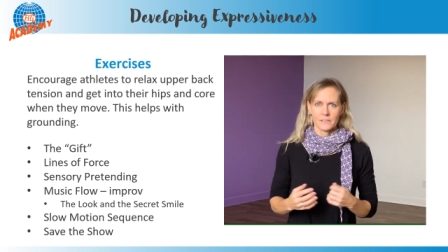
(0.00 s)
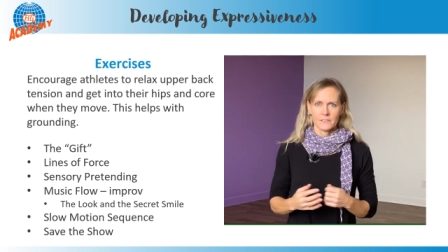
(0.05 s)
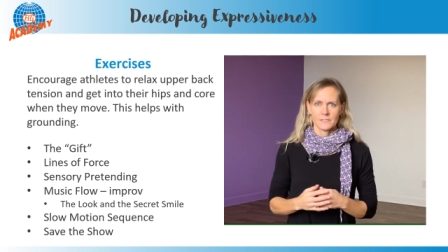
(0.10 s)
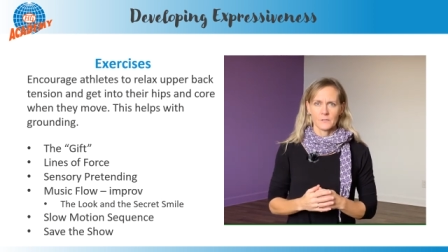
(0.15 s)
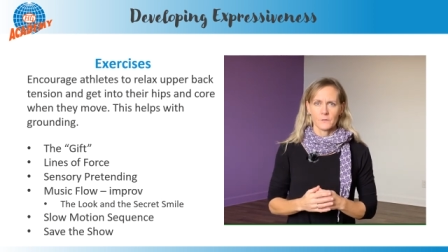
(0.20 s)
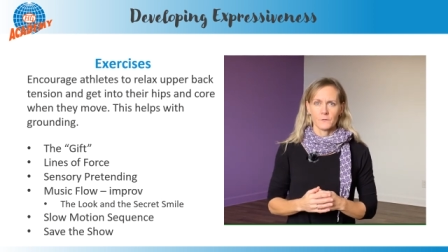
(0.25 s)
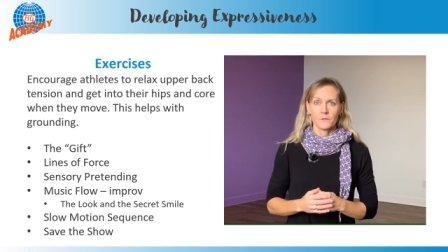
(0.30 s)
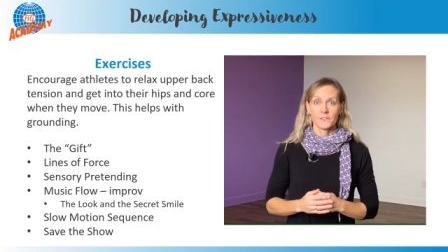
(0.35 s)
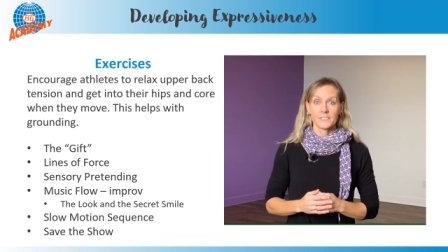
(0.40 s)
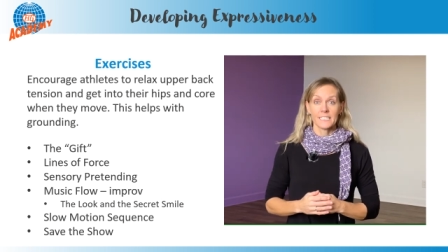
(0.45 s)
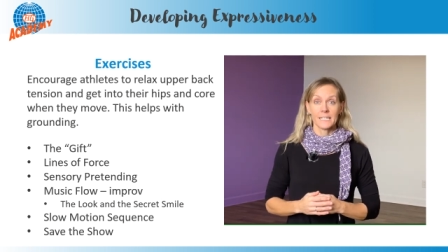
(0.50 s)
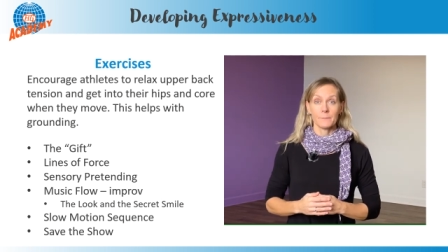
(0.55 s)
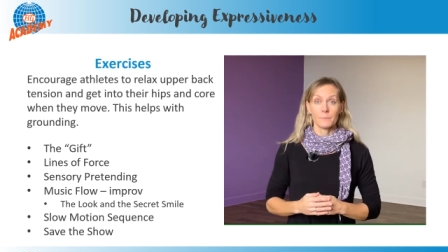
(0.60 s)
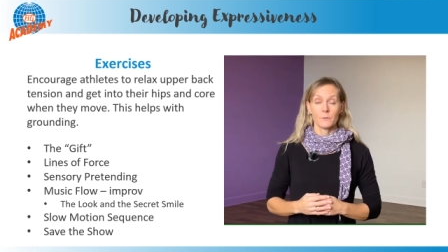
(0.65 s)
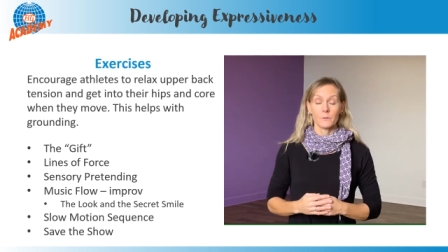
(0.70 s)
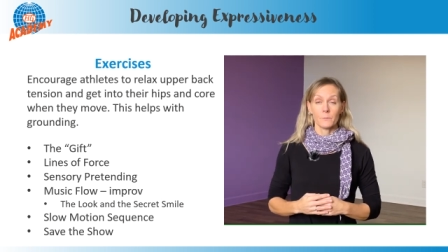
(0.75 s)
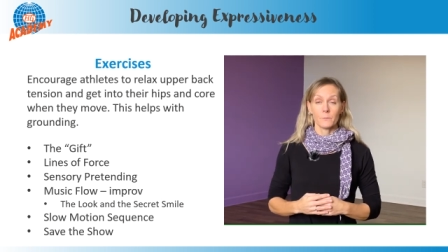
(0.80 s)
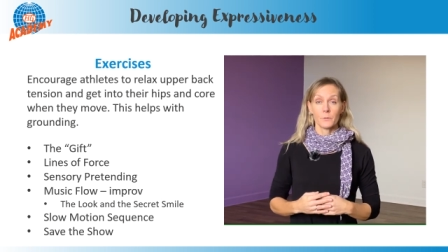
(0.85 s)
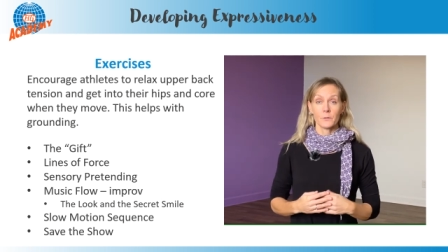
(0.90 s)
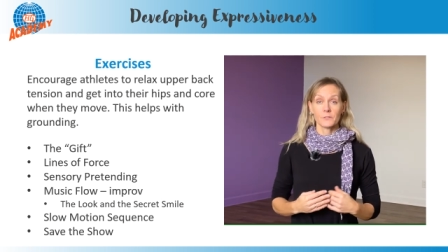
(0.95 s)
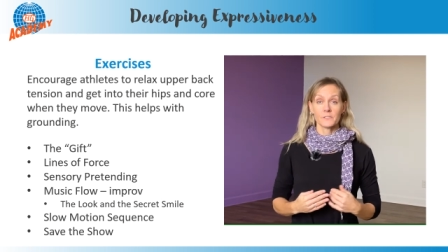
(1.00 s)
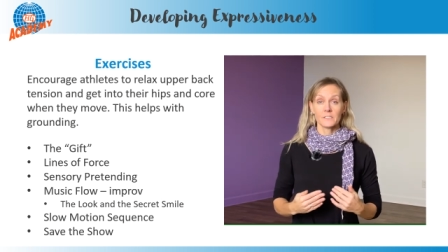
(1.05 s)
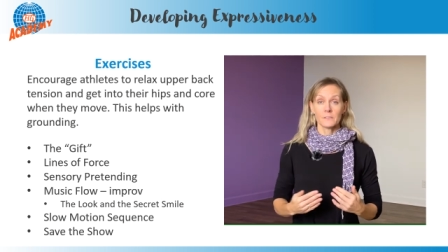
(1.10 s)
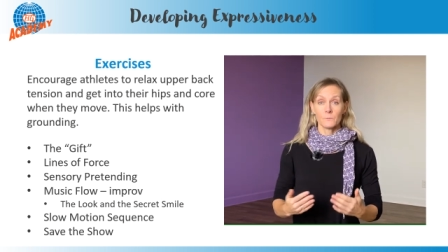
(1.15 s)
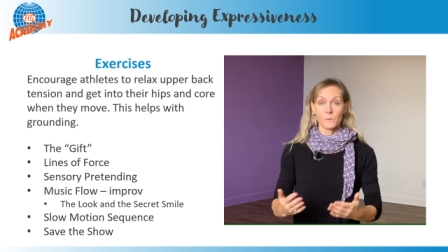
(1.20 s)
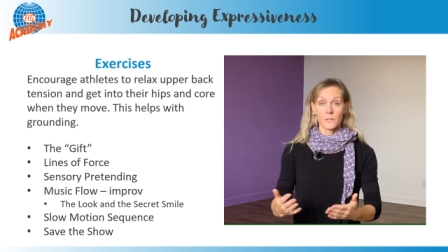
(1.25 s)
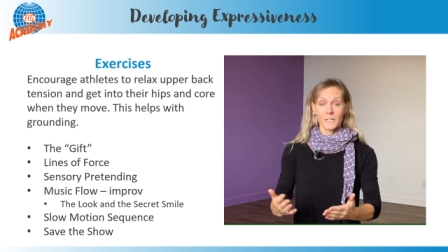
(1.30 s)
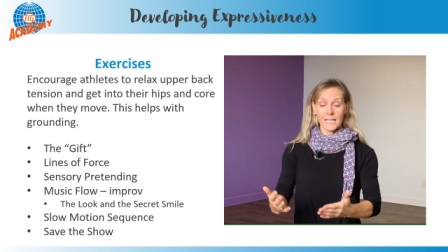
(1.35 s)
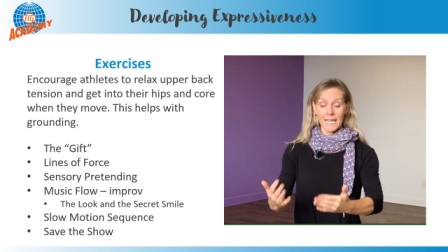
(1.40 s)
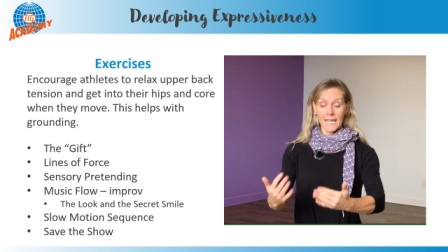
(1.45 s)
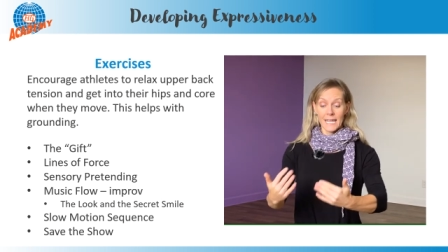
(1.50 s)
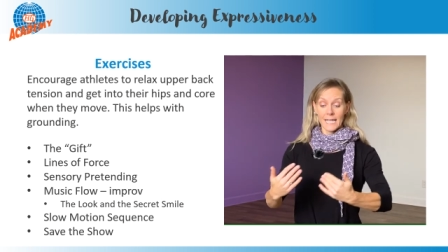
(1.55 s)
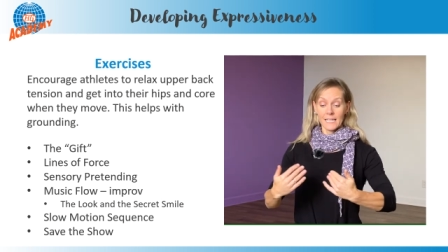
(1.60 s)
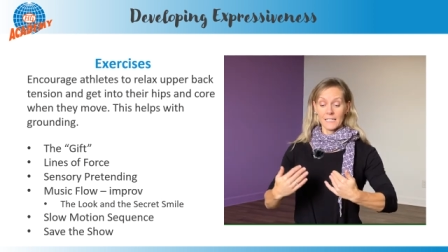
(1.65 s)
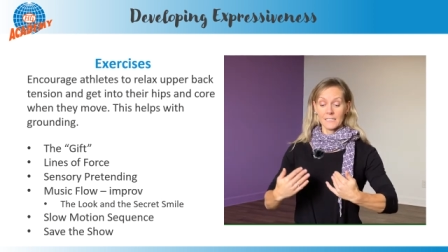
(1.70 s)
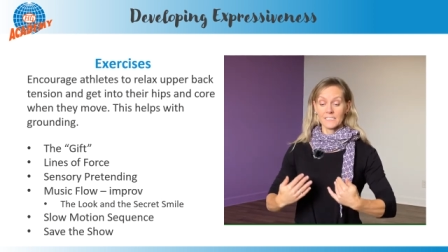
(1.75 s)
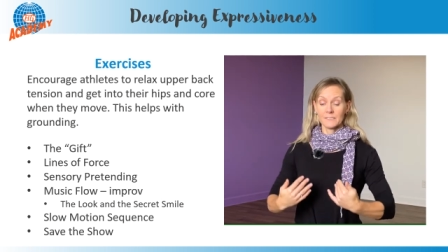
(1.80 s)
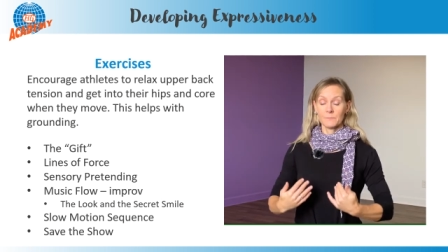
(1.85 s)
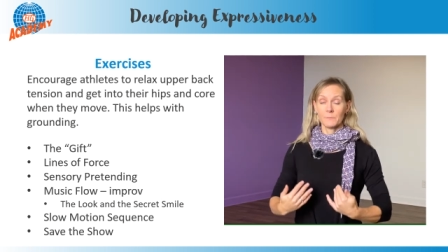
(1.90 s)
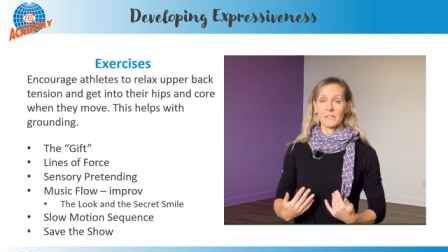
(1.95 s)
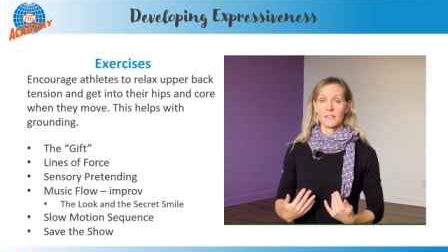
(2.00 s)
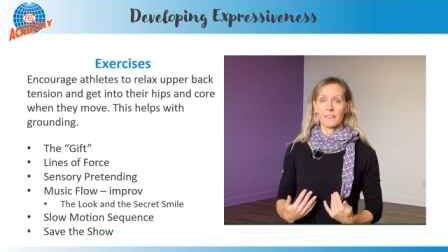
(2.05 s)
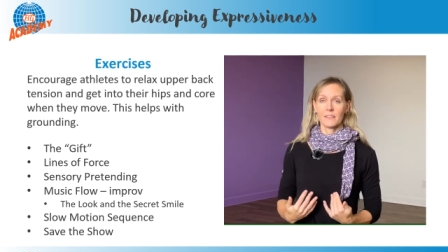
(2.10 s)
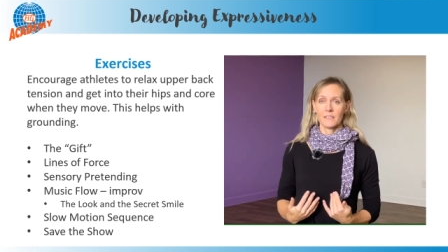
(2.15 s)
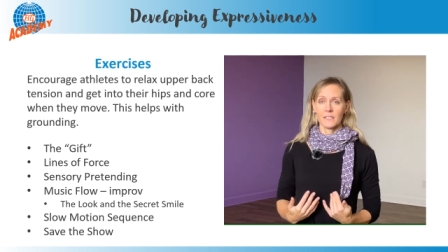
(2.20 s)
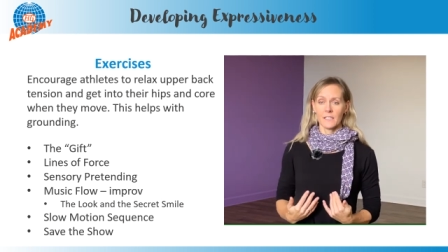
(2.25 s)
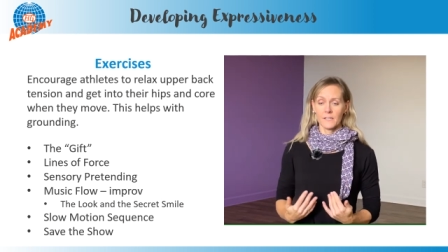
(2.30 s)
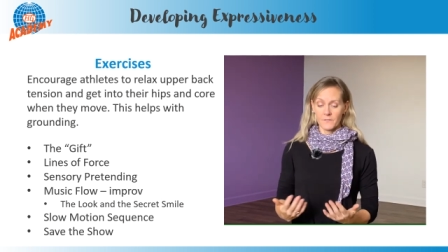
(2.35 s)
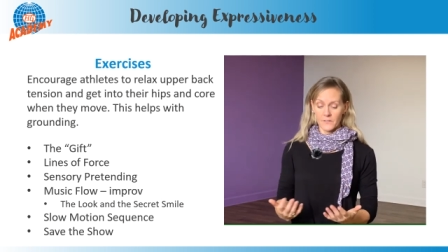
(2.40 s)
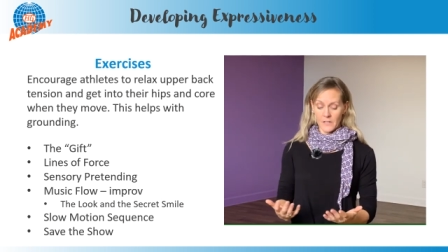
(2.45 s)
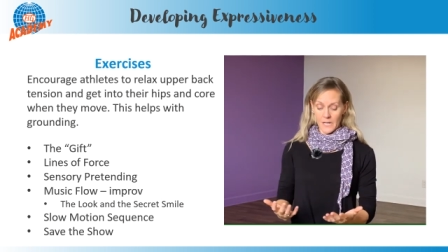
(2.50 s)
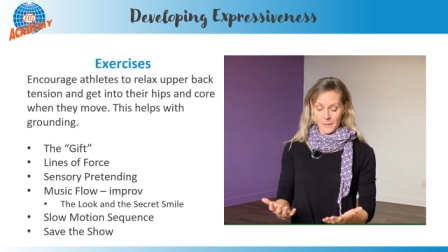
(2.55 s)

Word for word: So for example, person one hands me the gift, I'm